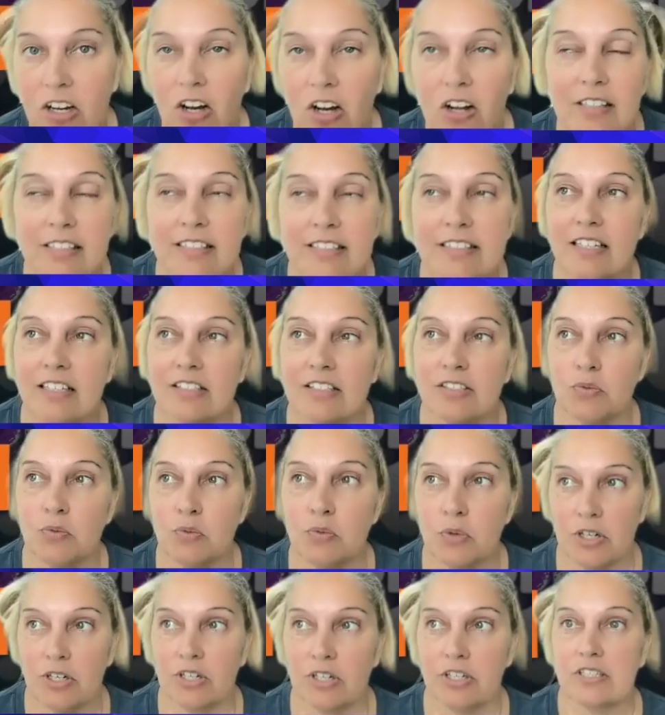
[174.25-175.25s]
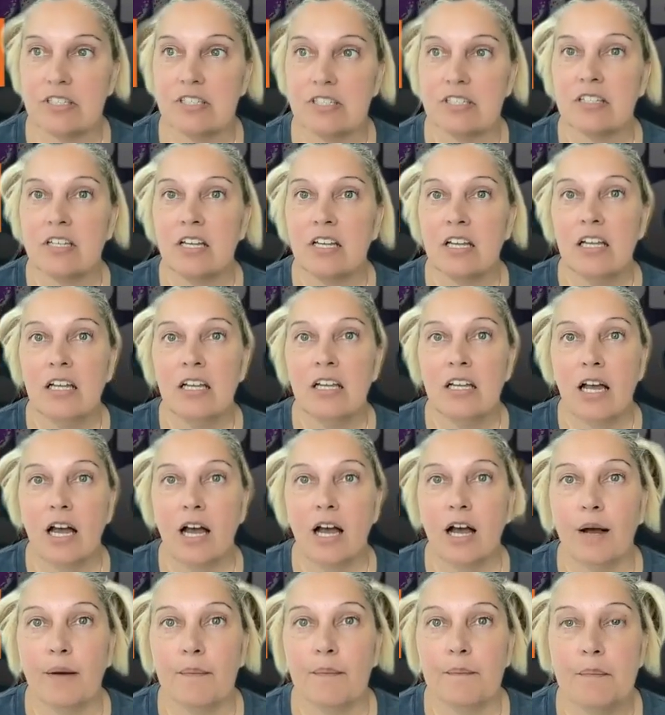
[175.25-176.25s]
All these kinds of words
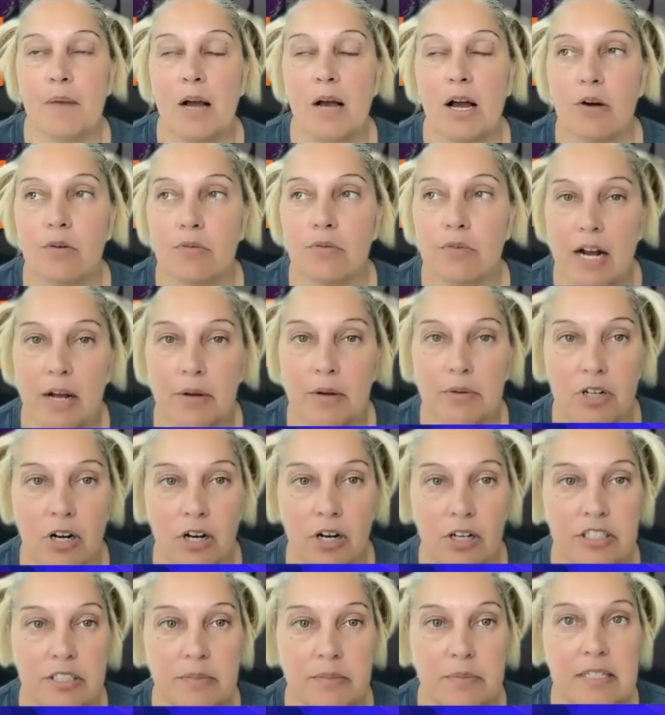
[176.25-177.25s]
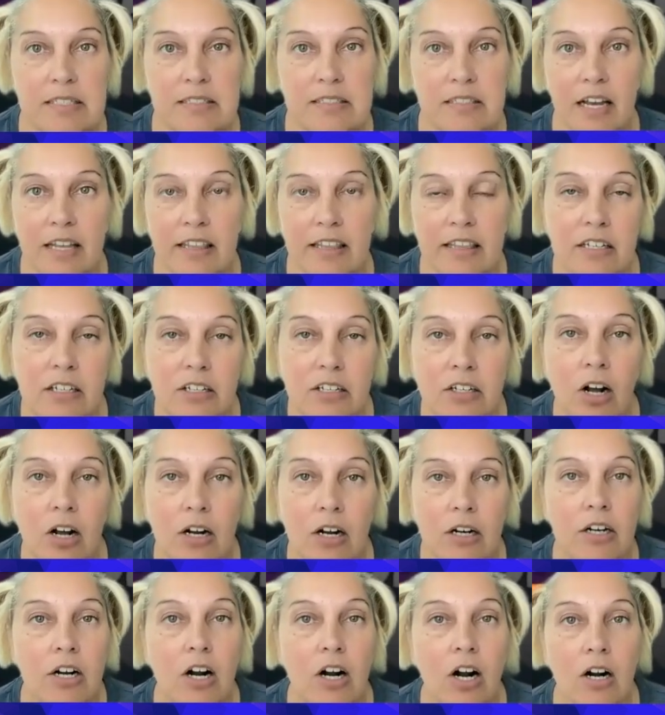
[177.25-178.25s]
around Artemis, I think,
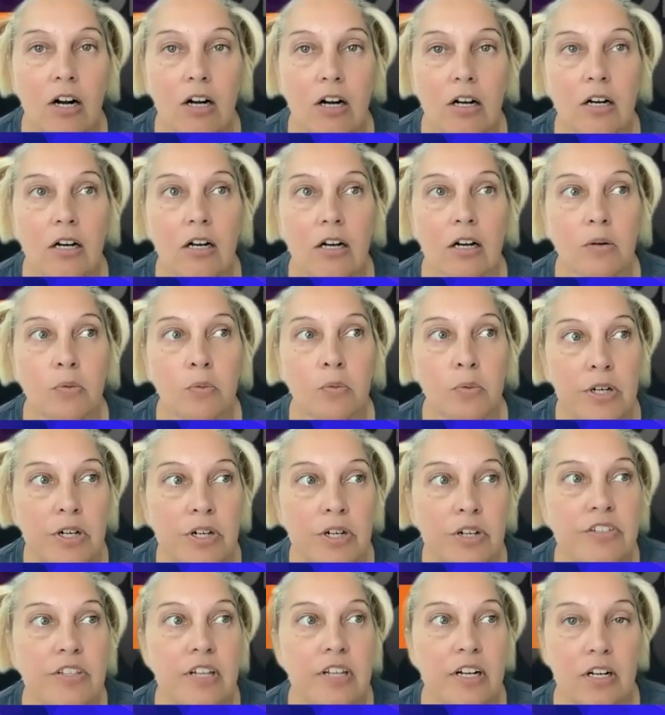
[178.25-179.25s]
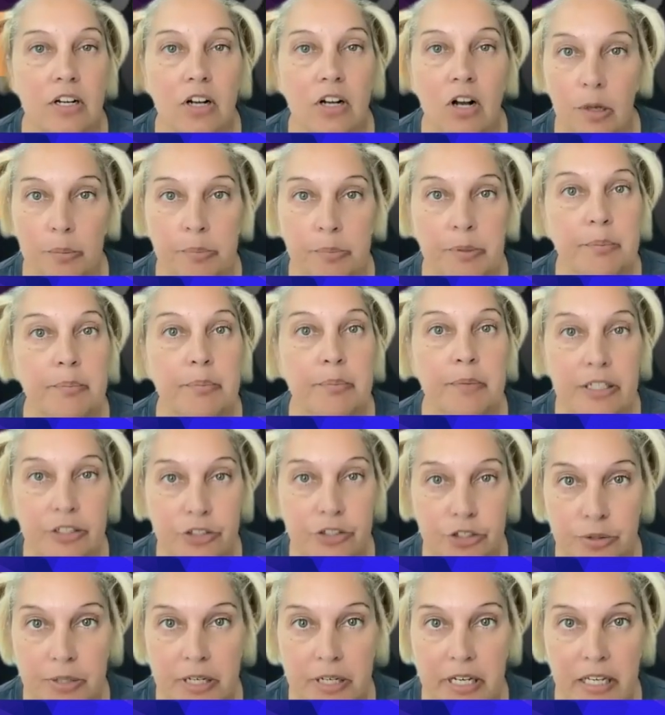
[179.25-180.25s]
are words that are
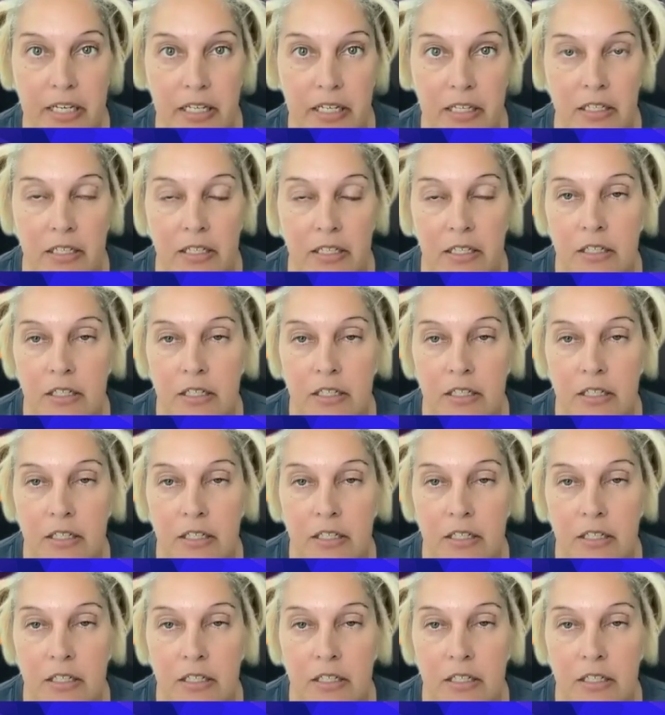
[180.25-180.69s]
complementary